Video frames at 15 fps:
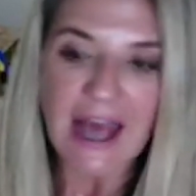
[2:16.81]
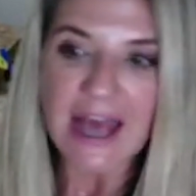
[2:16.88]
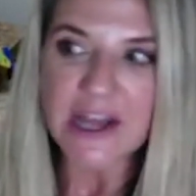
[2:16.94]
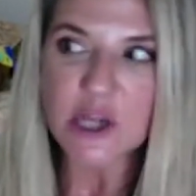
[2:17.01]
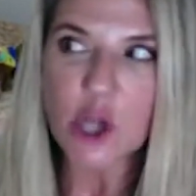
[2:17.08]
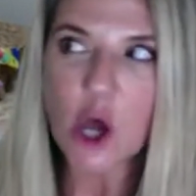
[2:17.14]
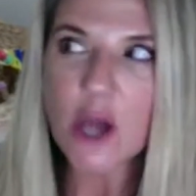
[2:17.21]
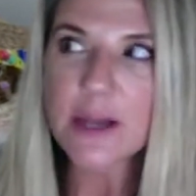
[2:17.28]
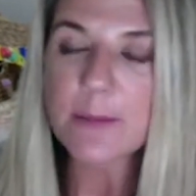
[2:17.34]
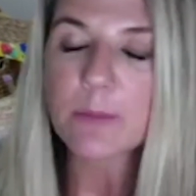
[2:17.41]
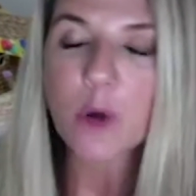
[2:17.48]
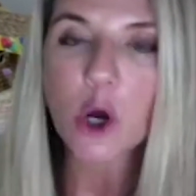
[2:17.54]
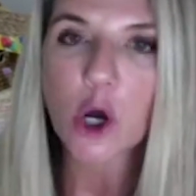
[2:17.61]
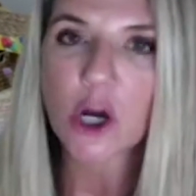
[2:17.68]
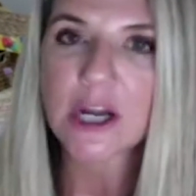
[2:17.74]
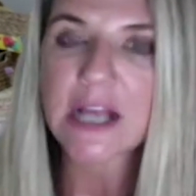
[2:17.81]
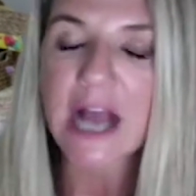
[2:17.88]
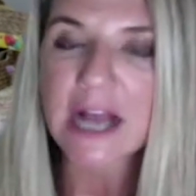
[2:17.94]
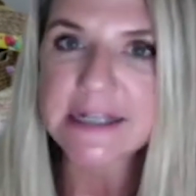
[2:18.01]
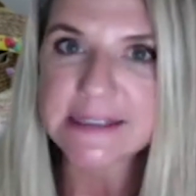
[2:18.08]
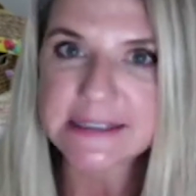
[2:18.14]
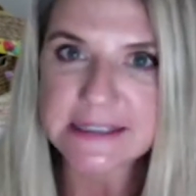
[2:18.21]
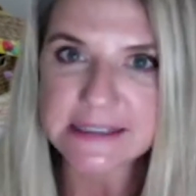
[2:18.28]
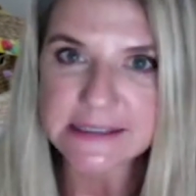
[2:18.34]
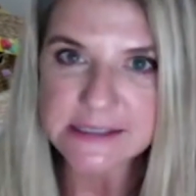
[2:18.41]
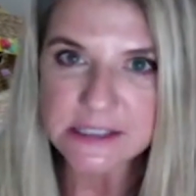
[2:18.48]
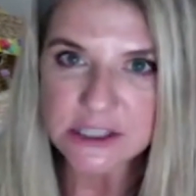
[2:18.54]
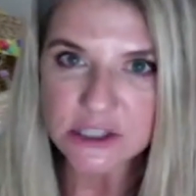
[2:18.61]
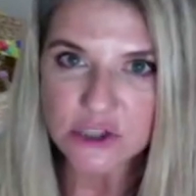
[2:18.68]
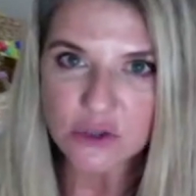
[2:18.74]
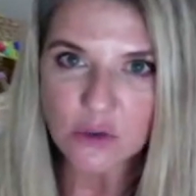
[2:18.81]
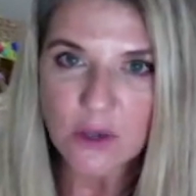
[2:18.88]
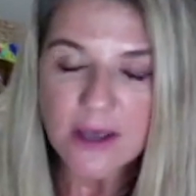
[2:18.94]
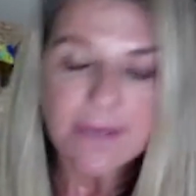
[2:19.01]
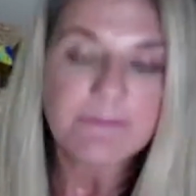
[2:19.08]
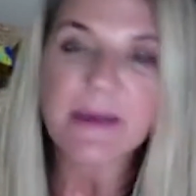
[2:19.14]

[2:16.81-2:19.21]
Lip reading: and not imparting ideas to you,